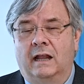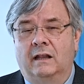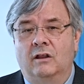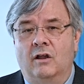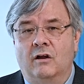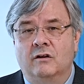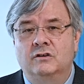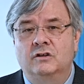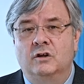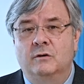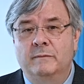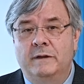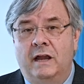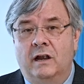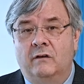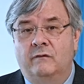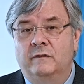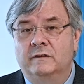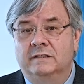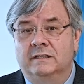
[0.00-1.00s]
A long-term
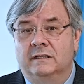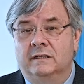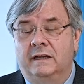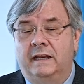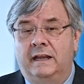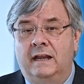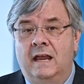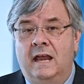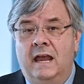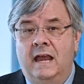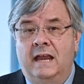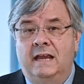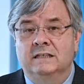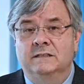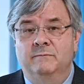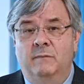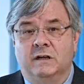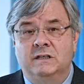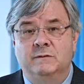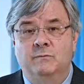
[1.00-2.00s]
care facility
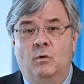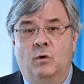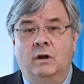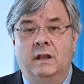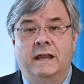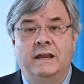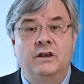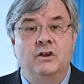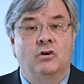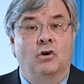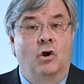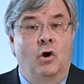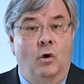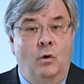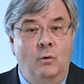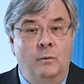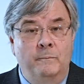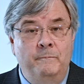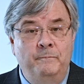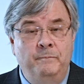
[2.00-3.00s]
is much more like your
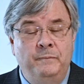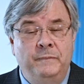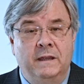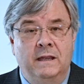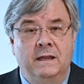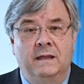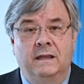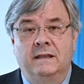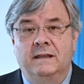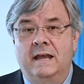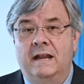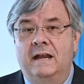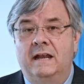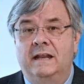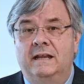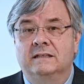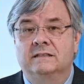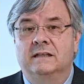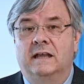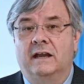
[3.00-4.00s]
home than it
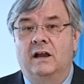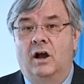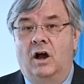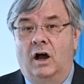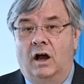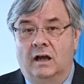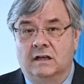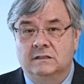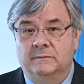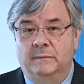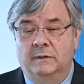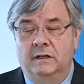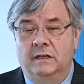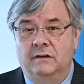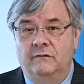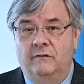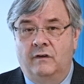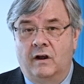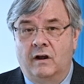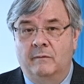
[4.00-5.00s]
is like a hospital
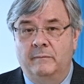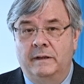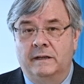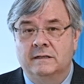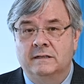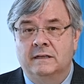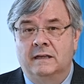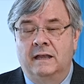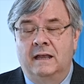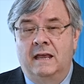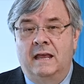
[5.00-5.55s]
environment.